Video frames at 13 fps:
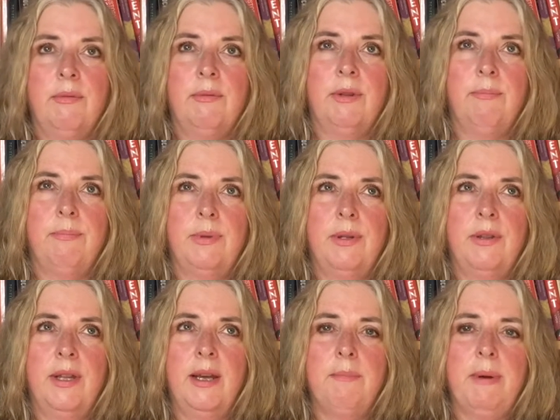The
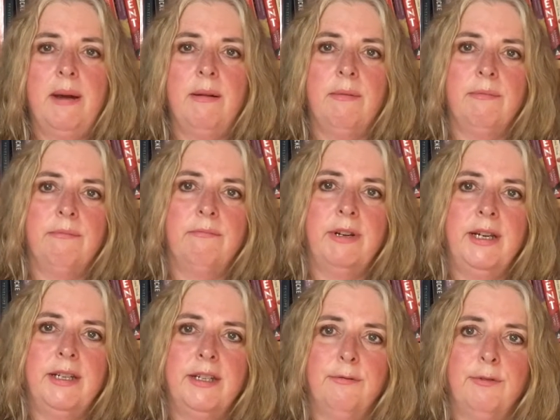thing about
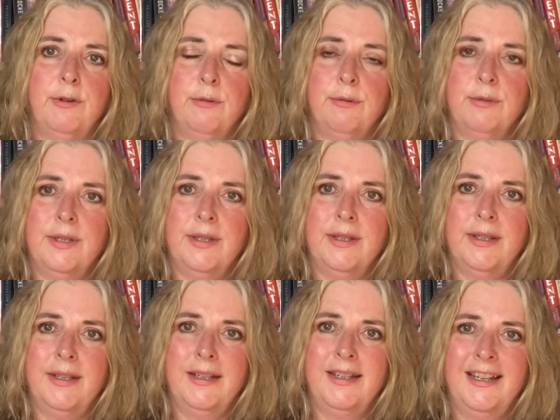reading, of course, is
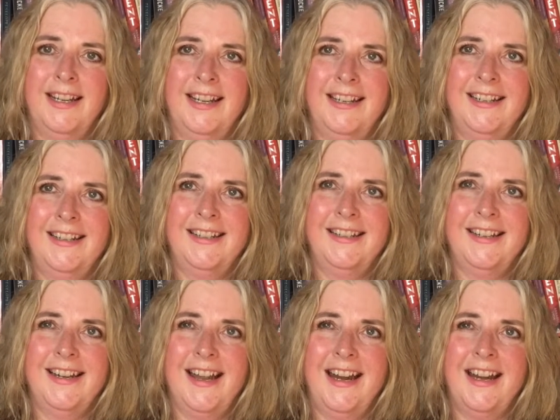that it
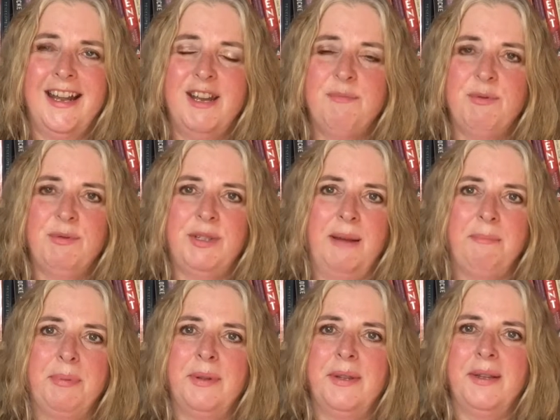enables
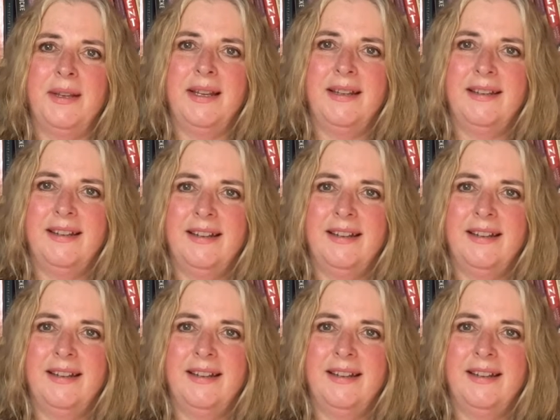empathy.